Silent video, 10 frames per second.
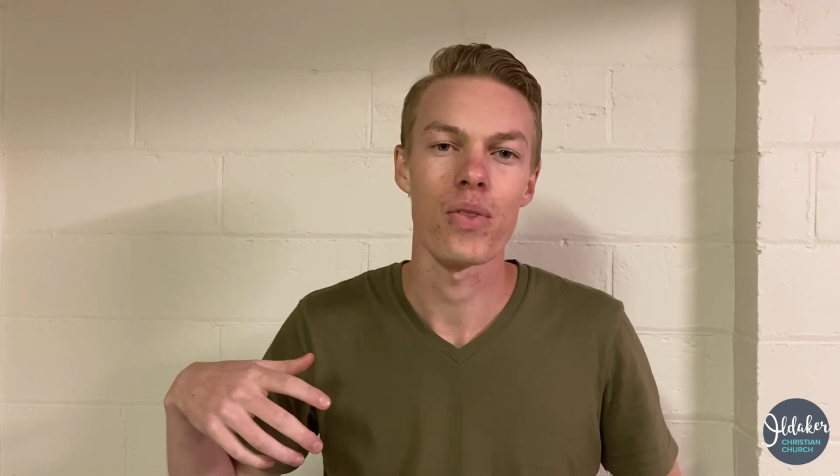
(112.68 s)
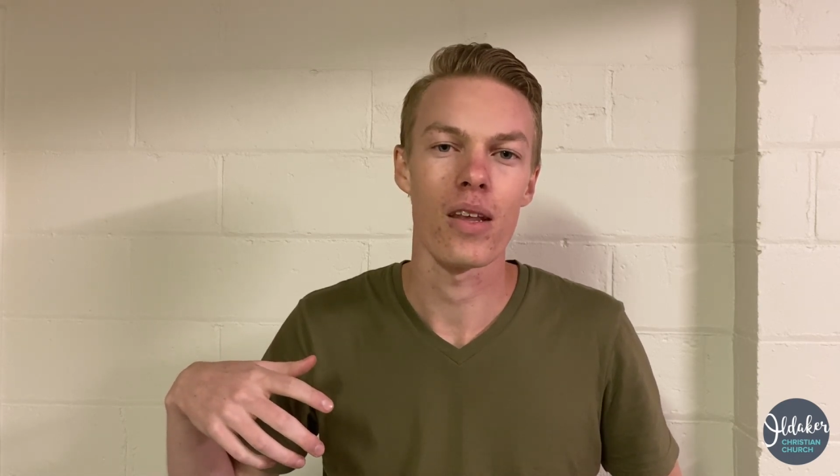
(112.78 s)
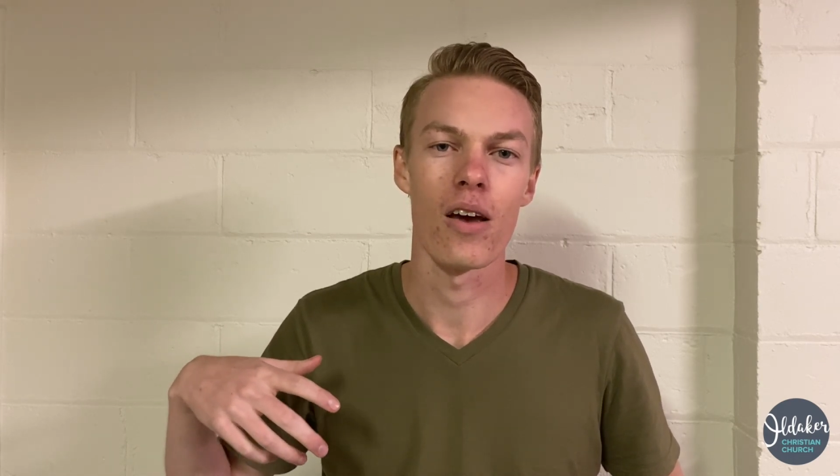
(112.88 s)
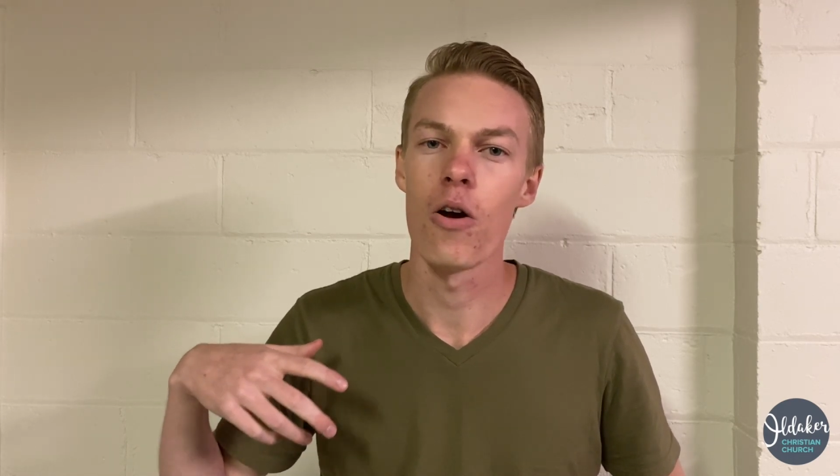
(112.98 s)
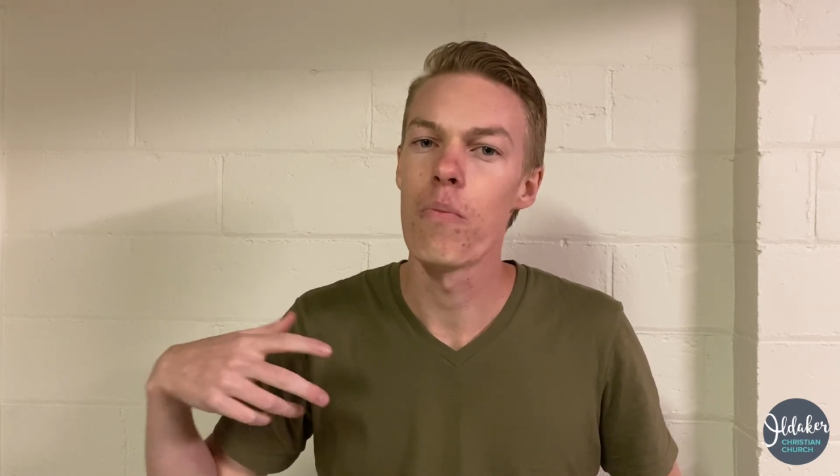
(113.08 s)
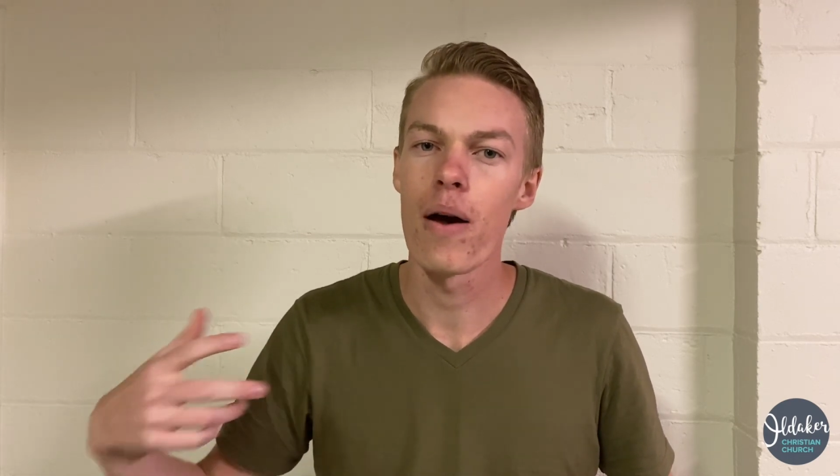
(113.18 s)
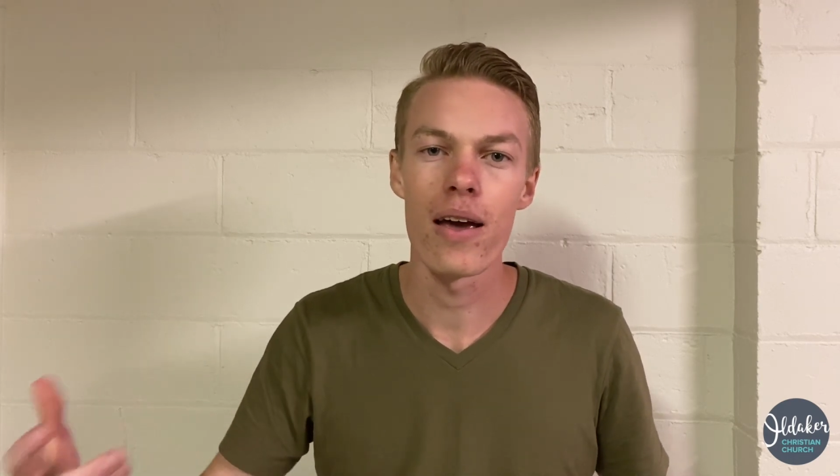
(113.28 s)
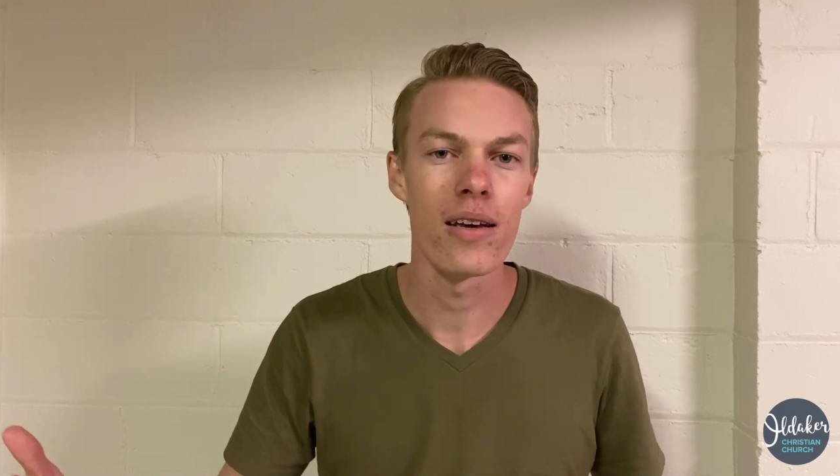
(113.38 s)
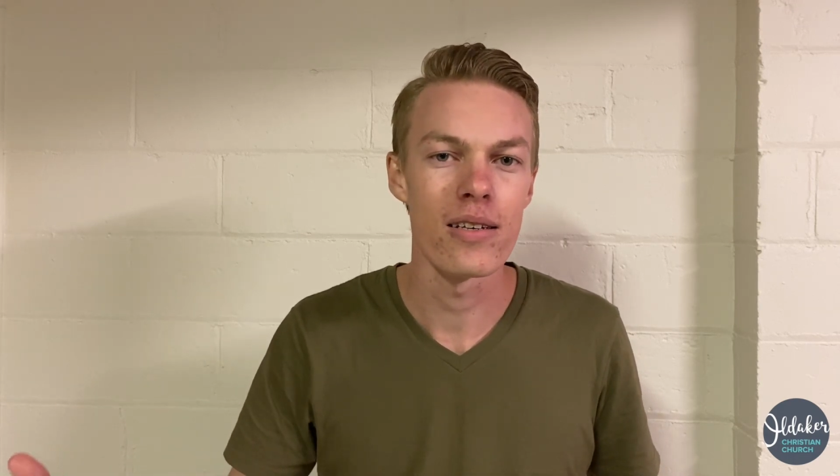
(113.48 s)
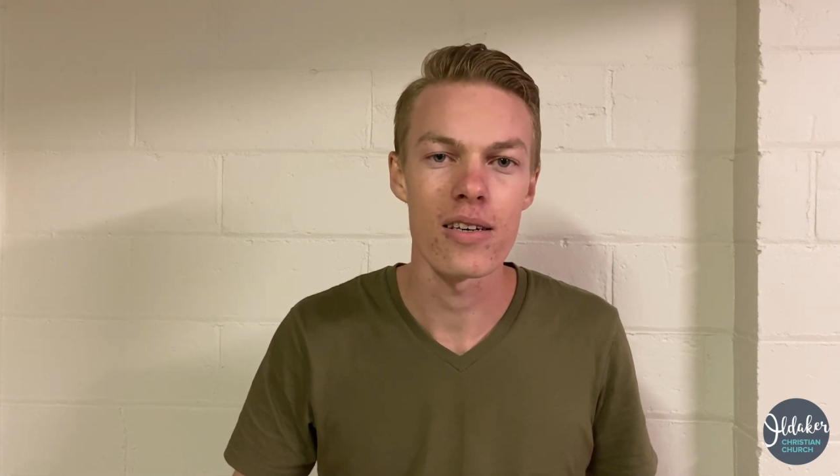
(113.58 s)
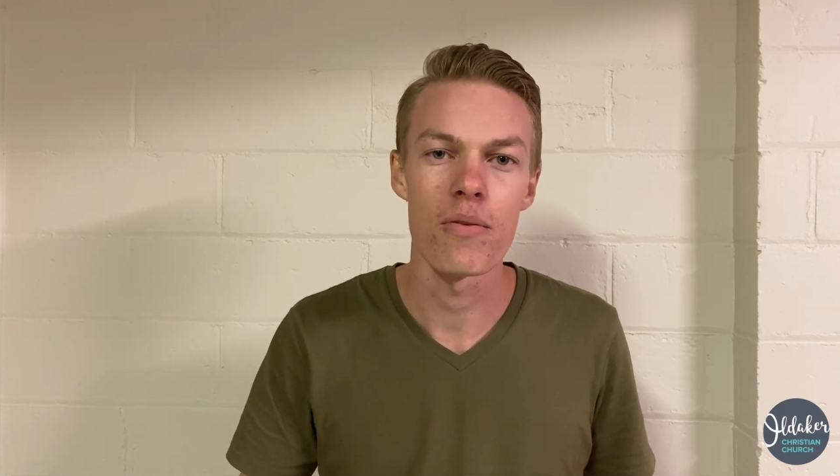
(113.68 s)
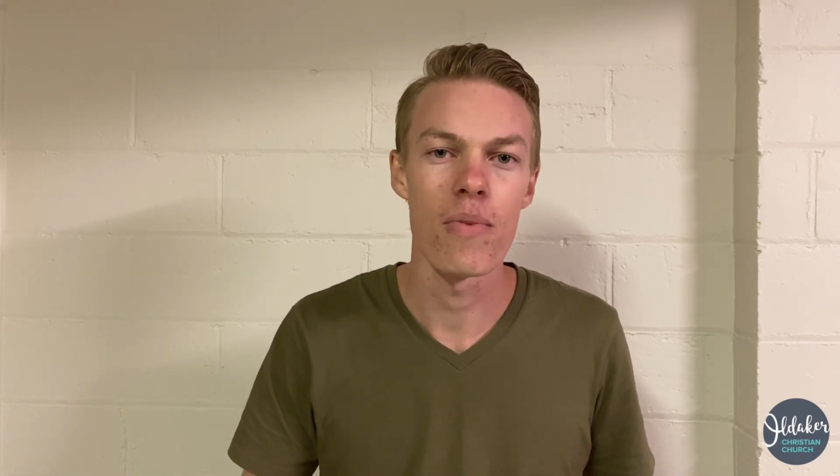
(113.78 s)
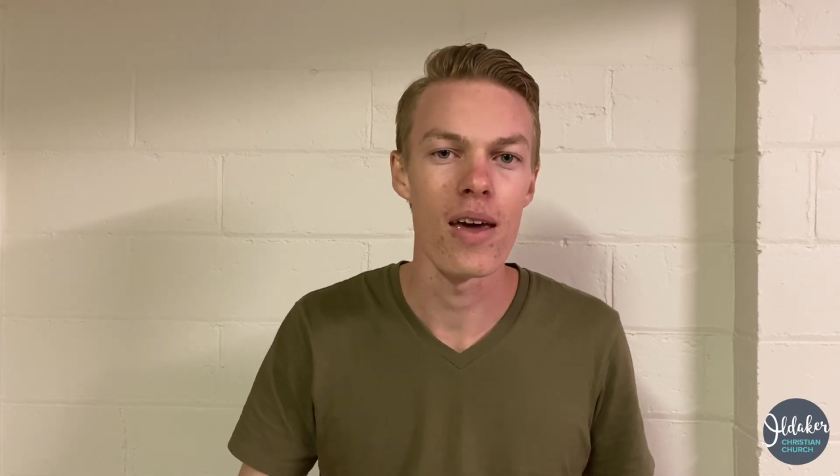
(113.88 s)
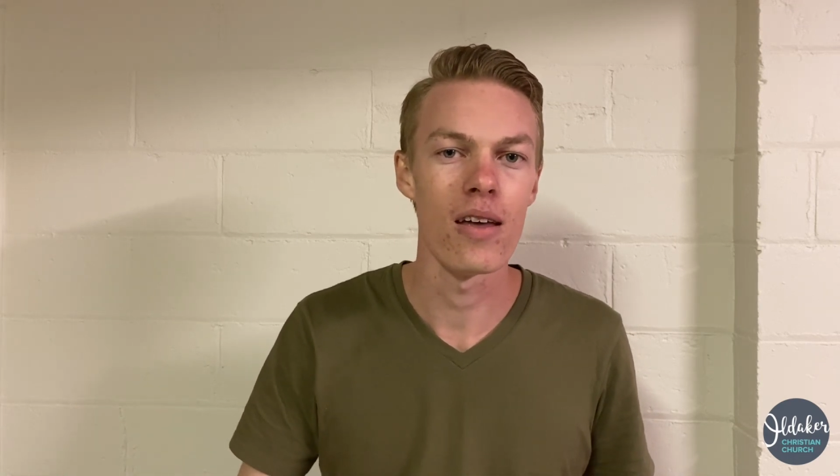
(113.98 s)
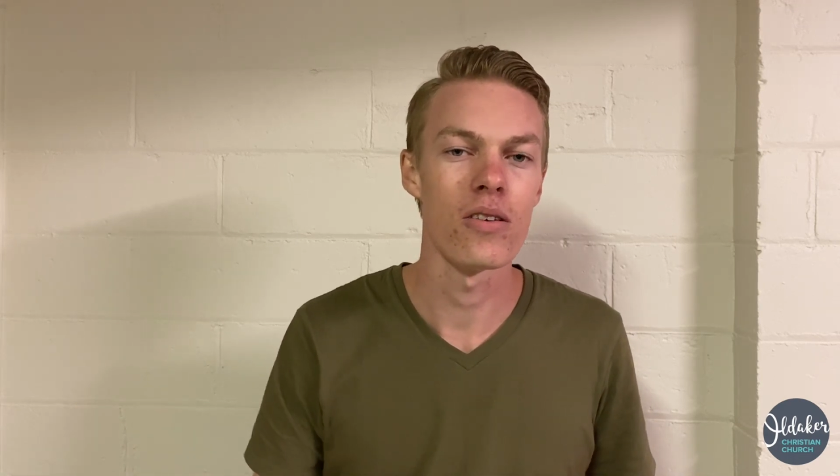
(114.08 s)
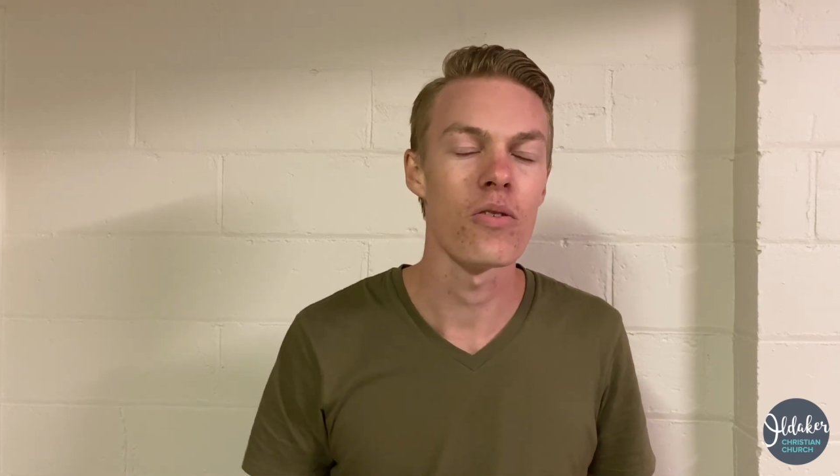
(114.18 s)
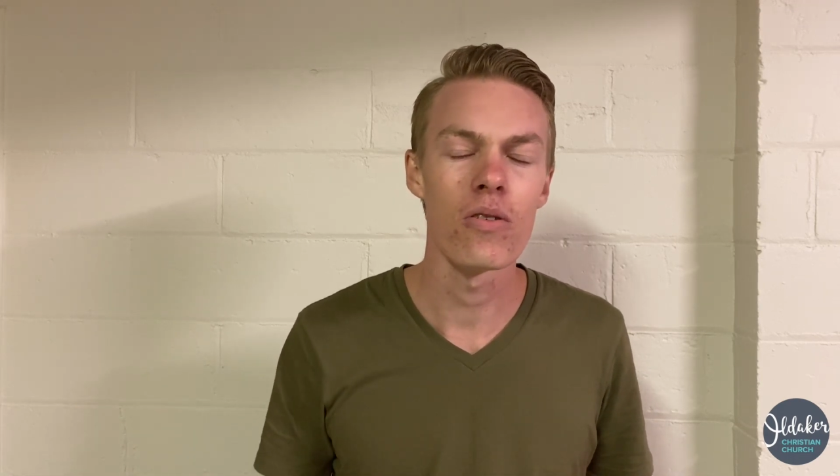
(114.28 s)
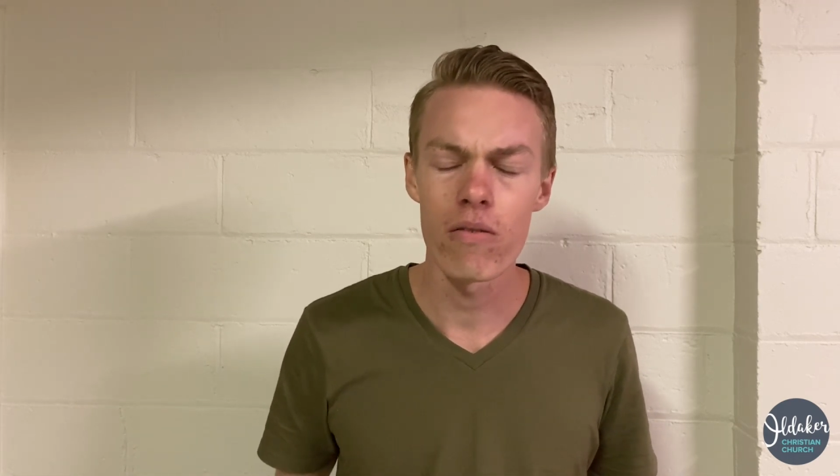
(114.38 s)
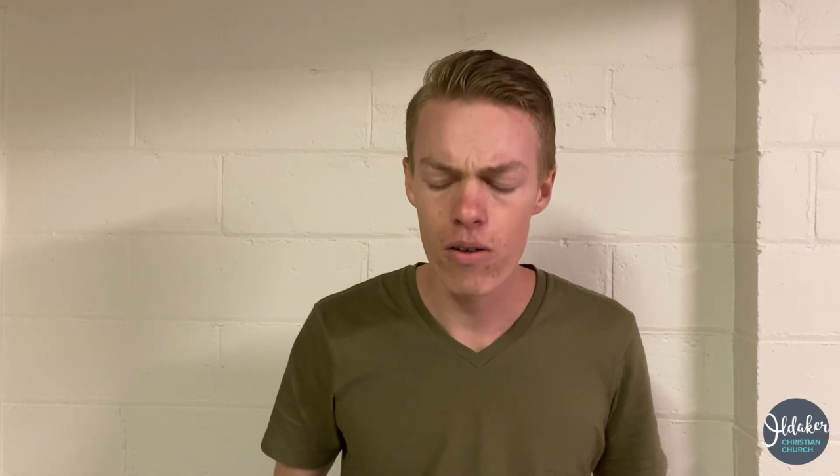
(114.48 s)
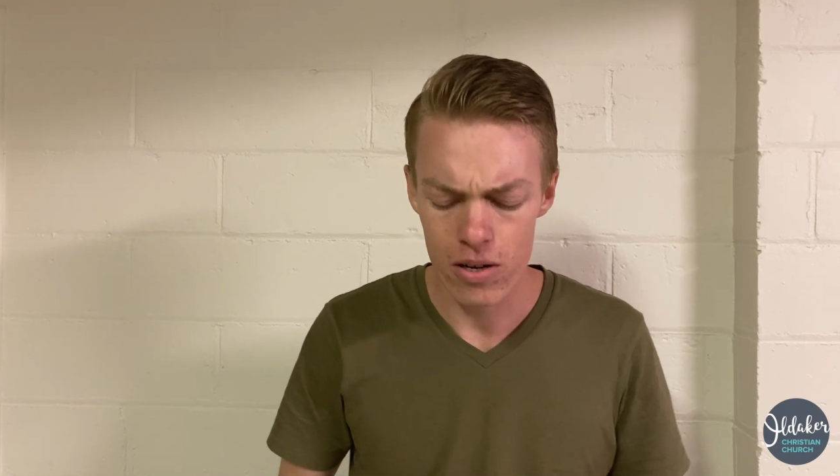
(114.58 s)
obey his commands, all
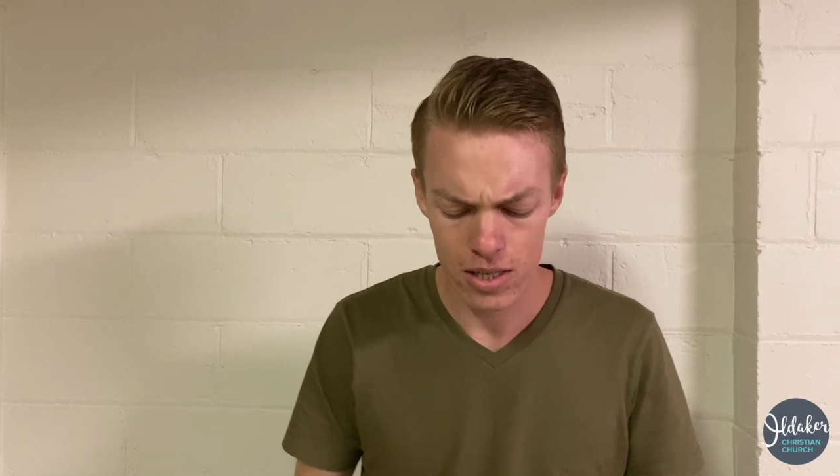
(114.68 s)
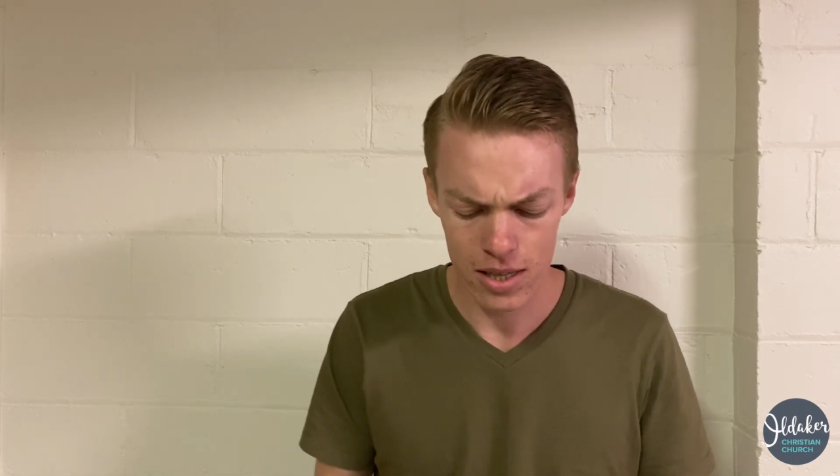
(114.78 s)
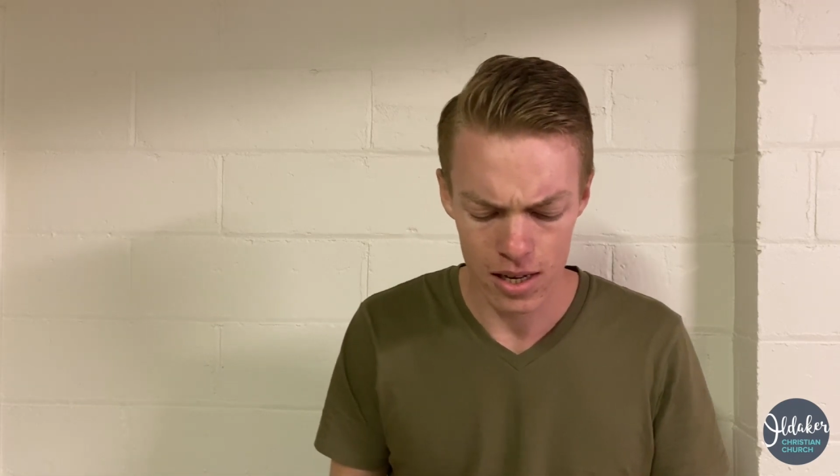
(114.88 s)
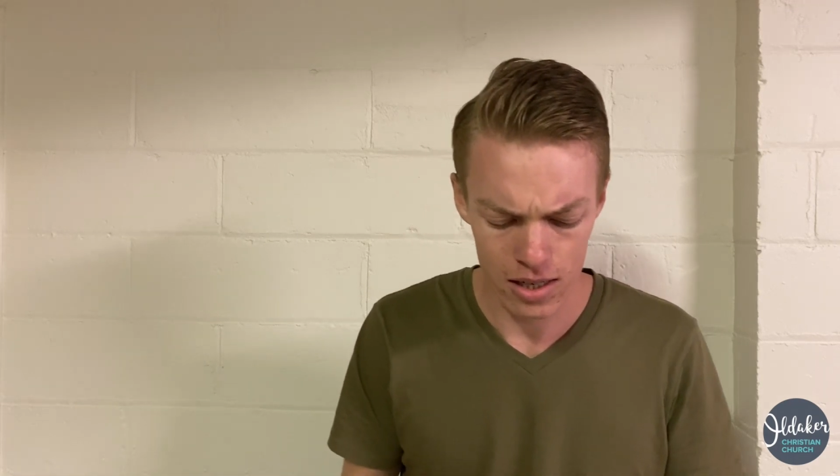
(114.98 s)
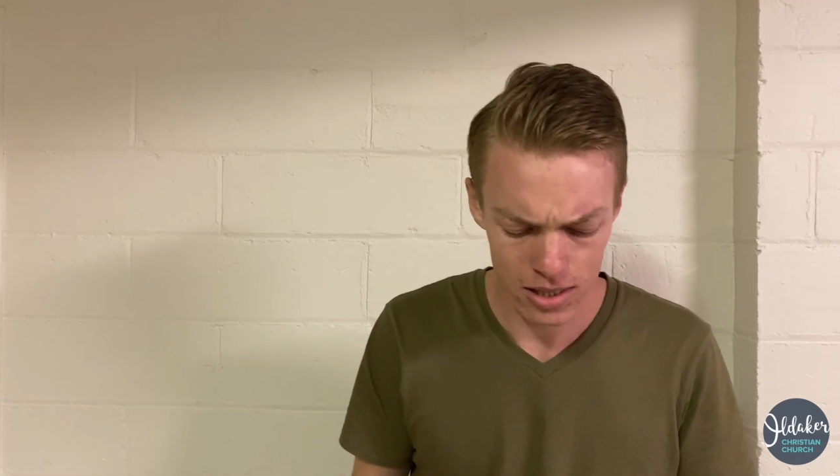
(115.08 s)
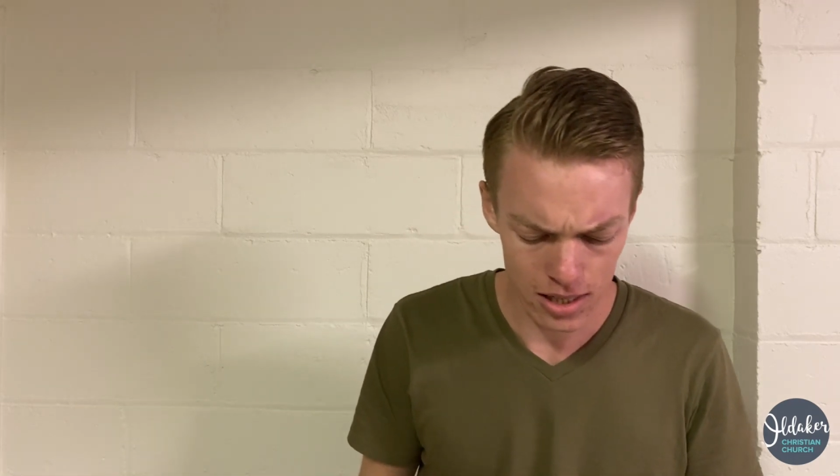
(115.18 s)
of those things.